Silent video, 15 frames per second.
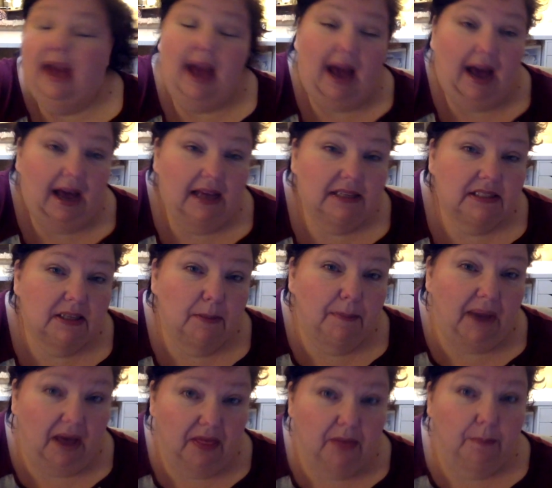at
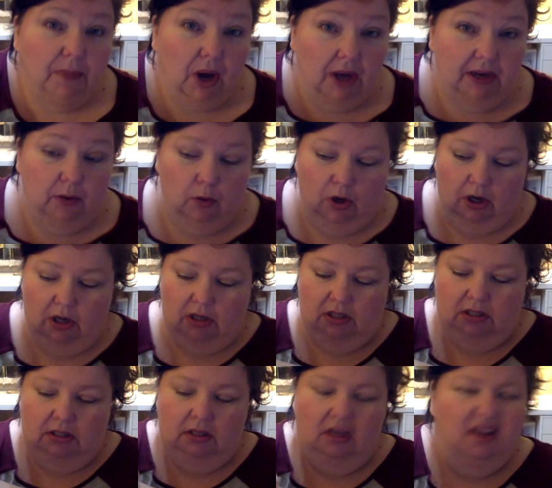Bath and Body
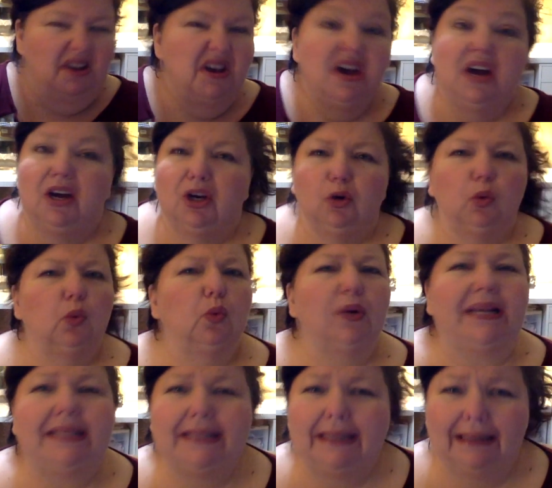Works
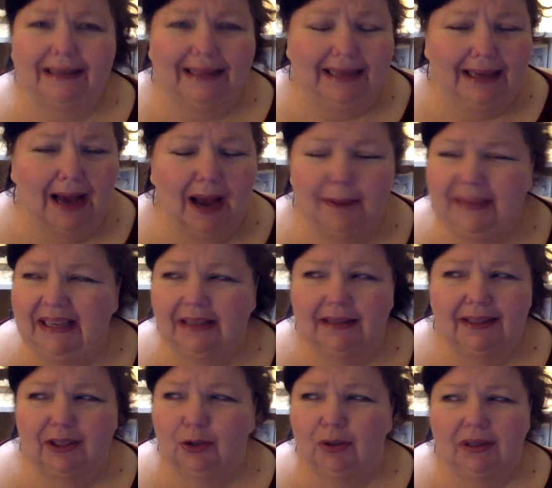recently. I mean
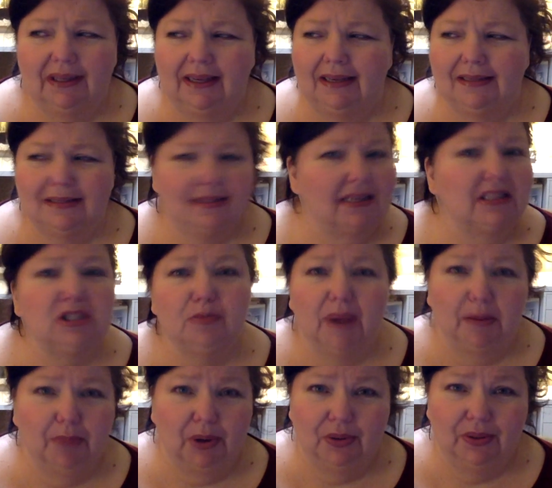literally since my
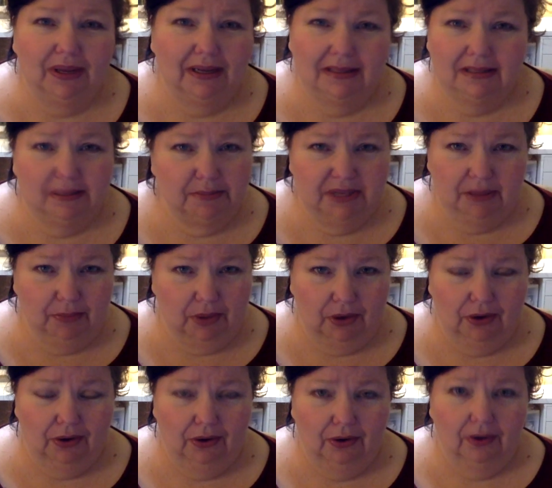birthday in September.
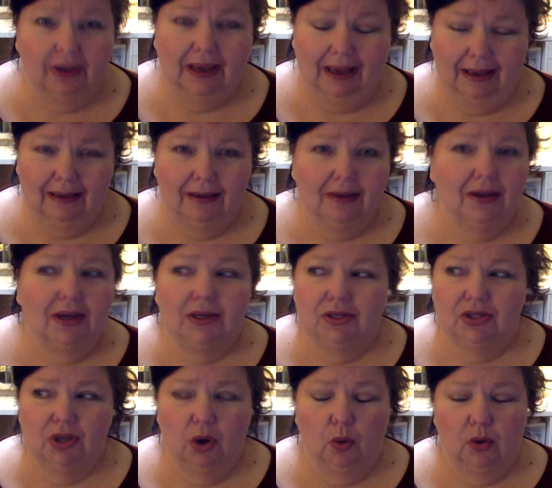Okay?
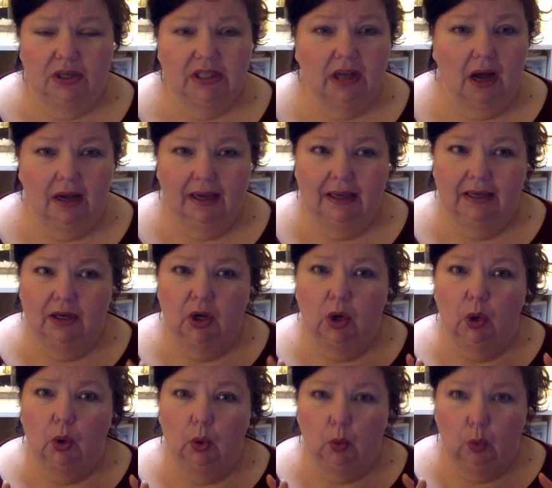So we're talking
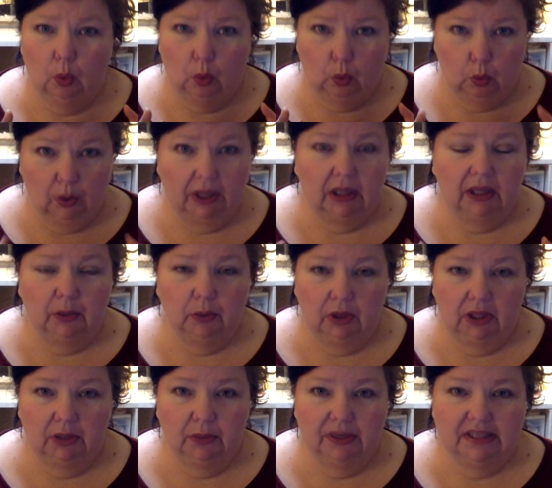really,
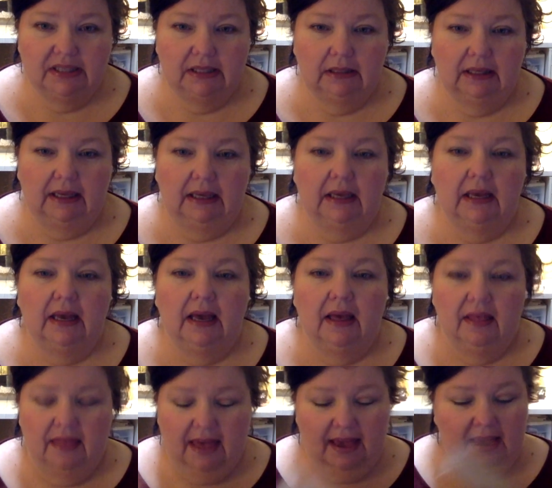really recently.
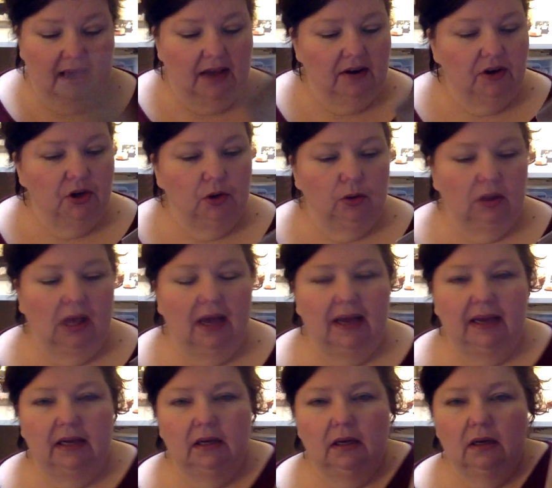They had a new
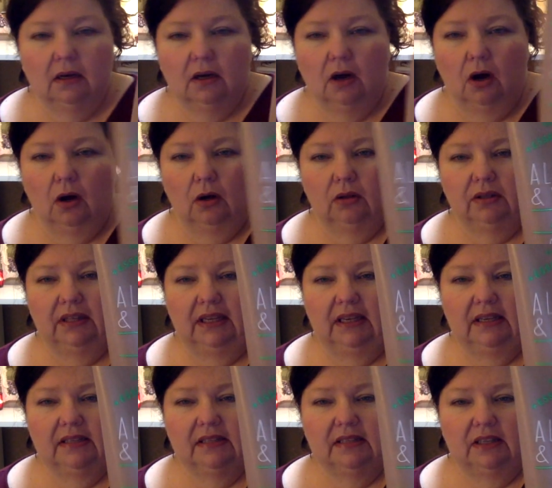line called the
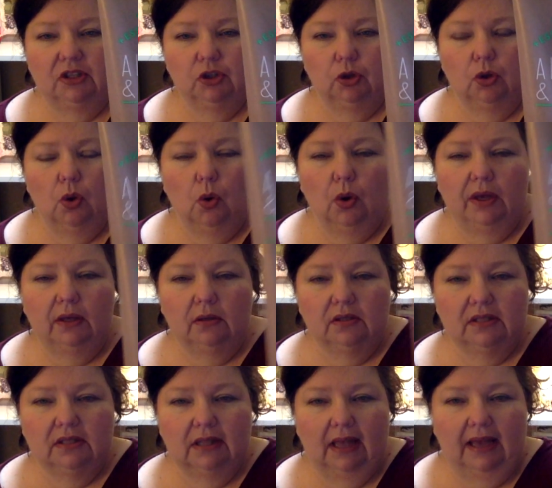Essential
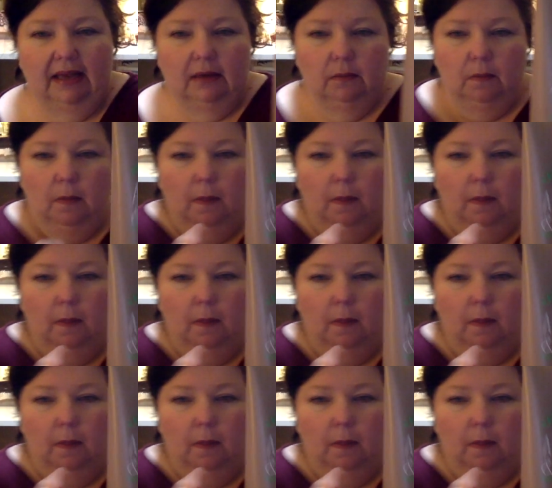Oils line.